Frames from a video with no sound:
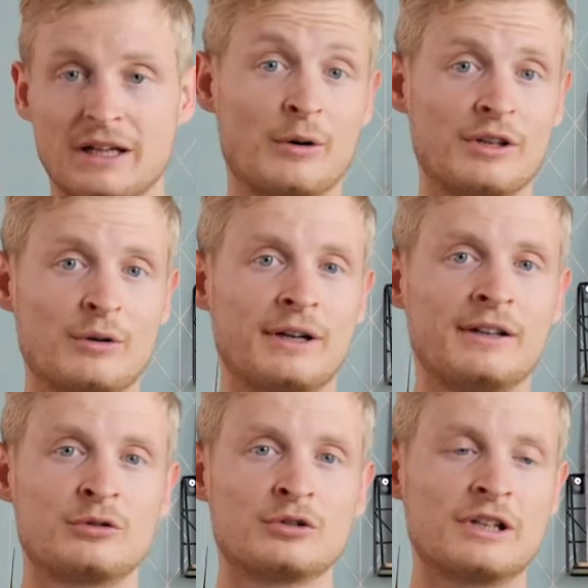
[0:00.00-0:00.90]
and now they're
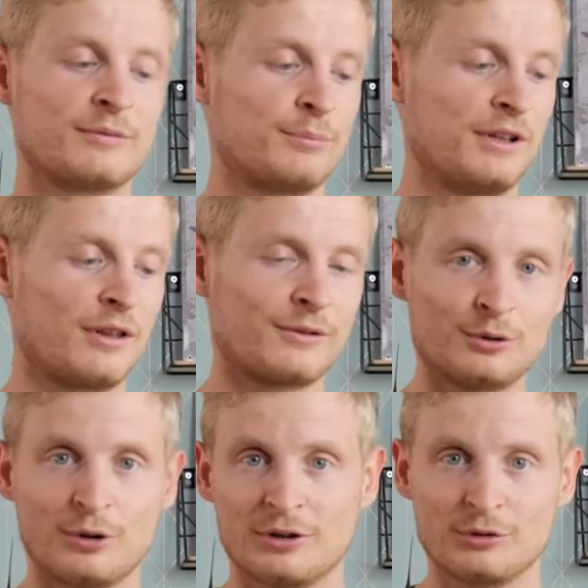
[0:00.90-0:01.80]
ready to just be
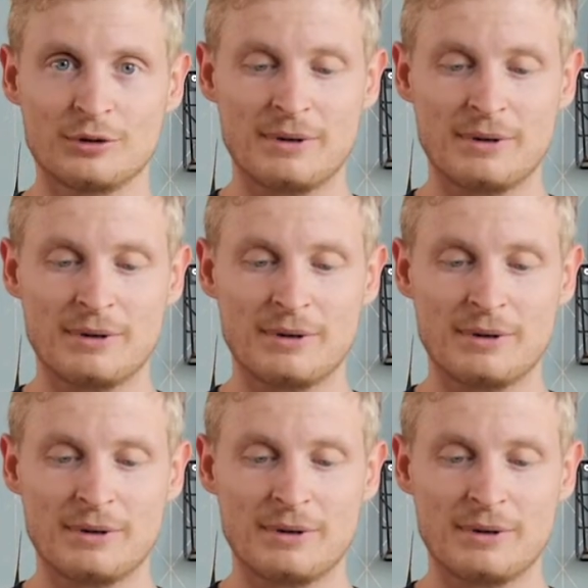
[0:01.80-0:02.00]
thrown into the